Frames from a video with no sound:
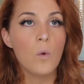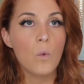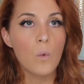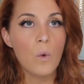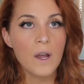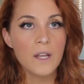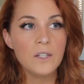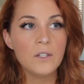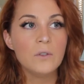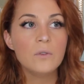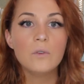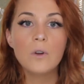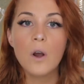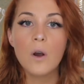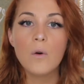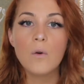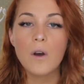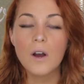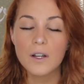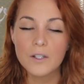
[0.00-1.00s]
When you go
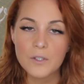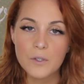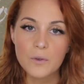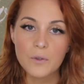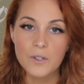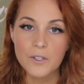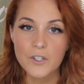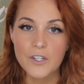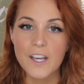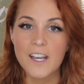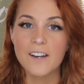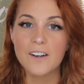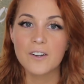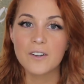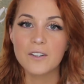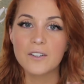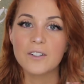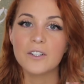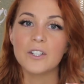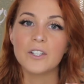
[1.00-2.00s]
onto her
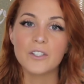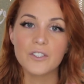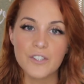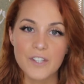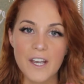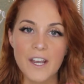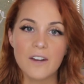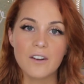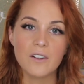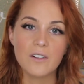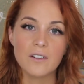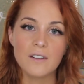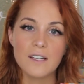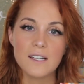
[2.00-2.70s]
channel